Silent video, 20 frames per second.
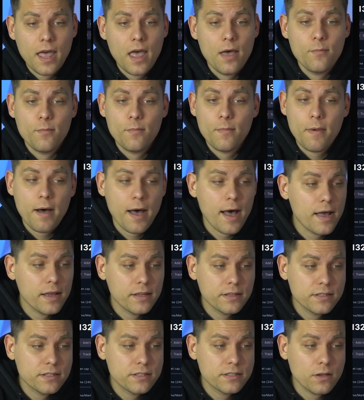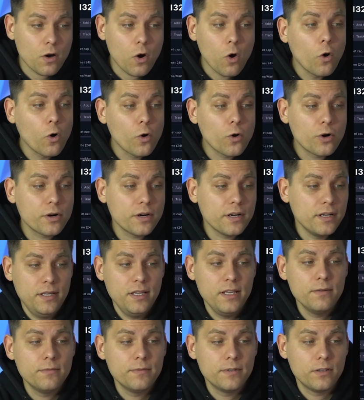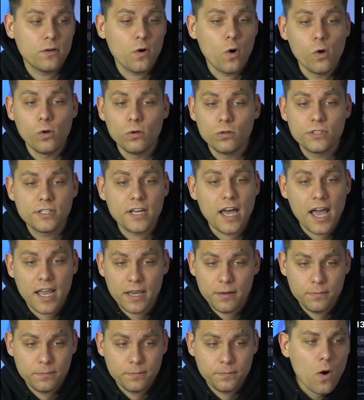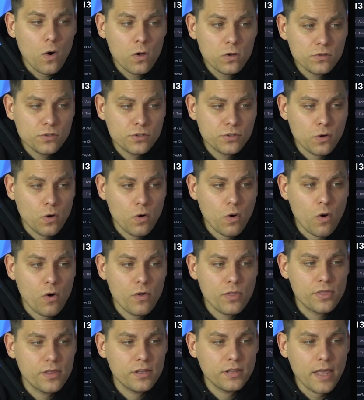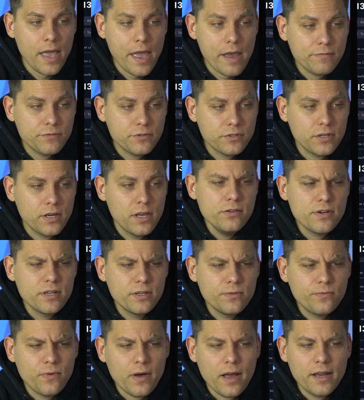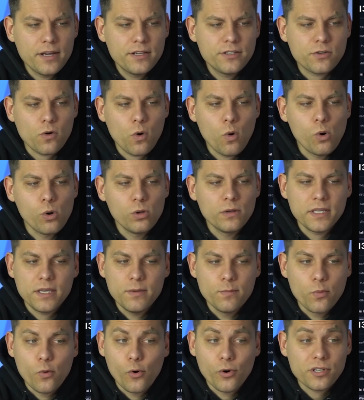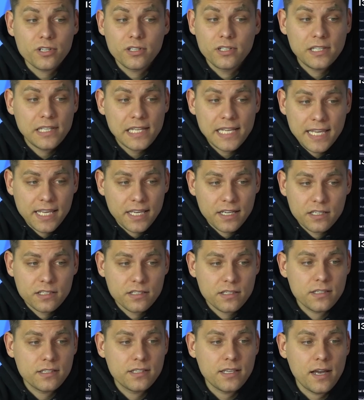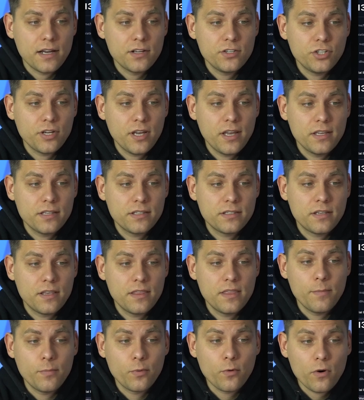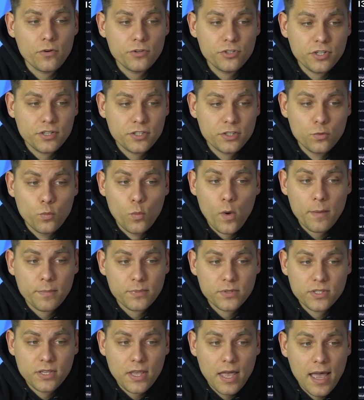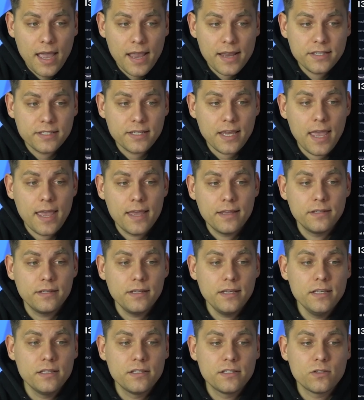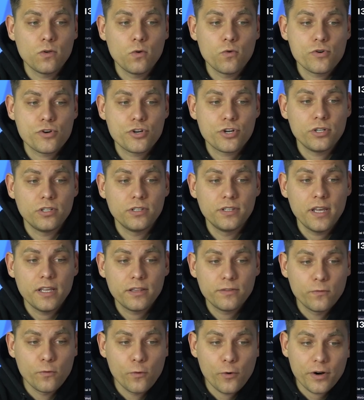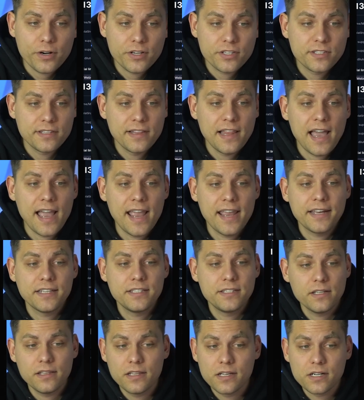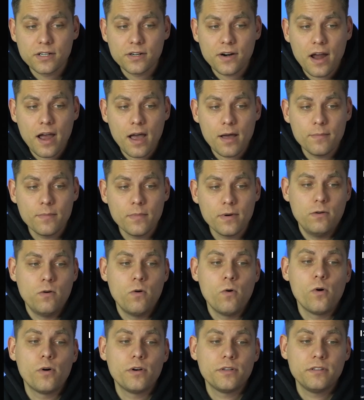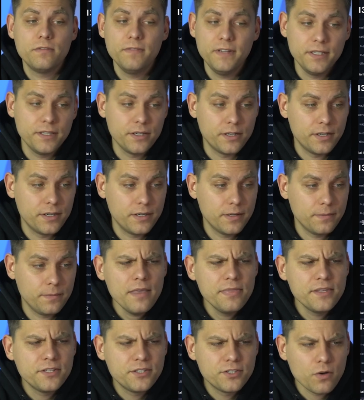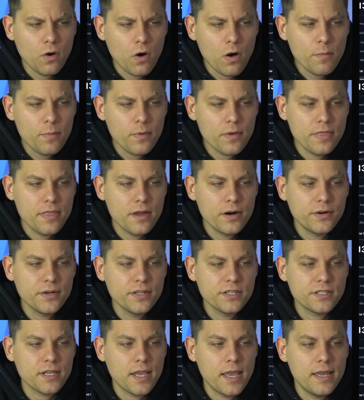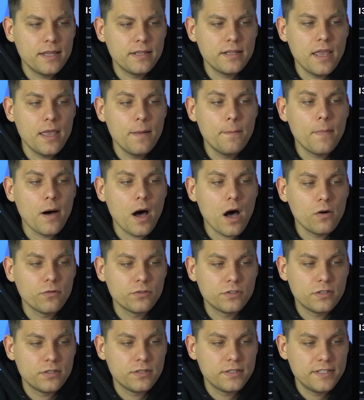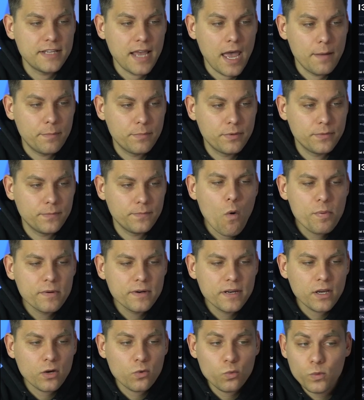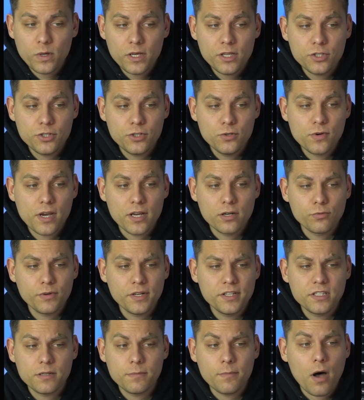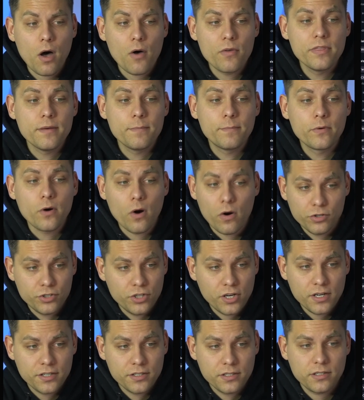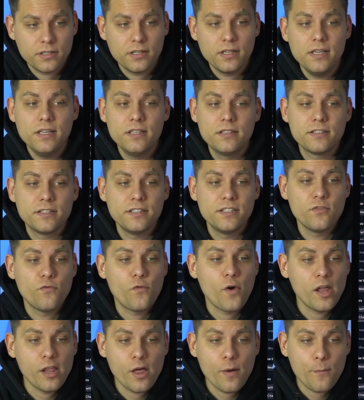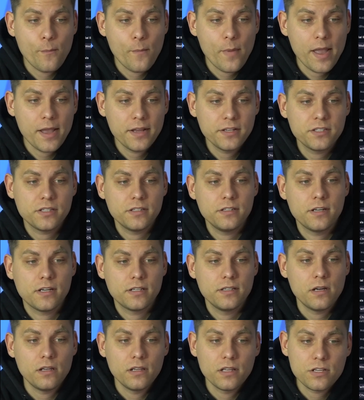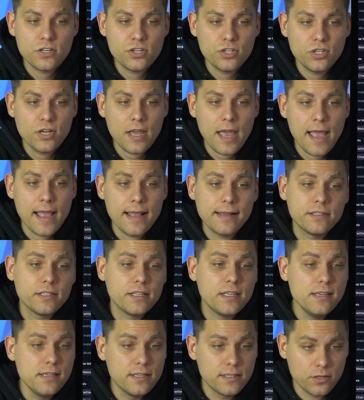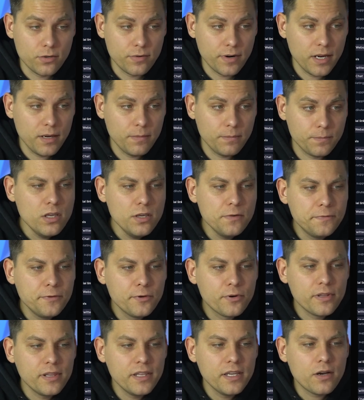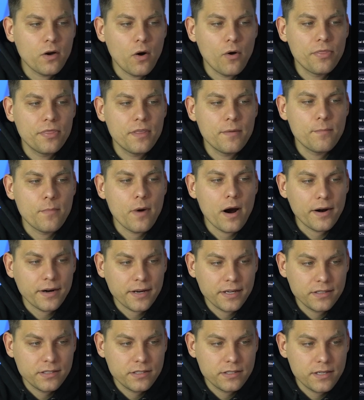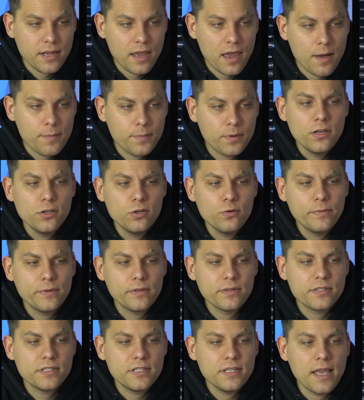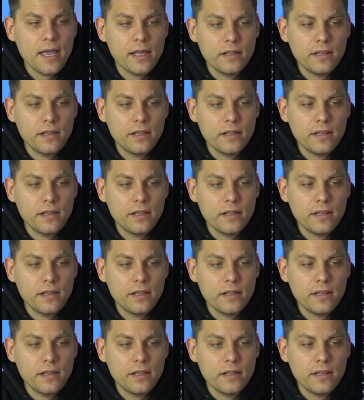a month, or even all time. Also on the left you can find all important links such as the project's website and its social networks like Telegram or Twitter. At the top there is an About tab, opening which you can read about the project, its development, technology and history. If you click on the Markets tab, you will see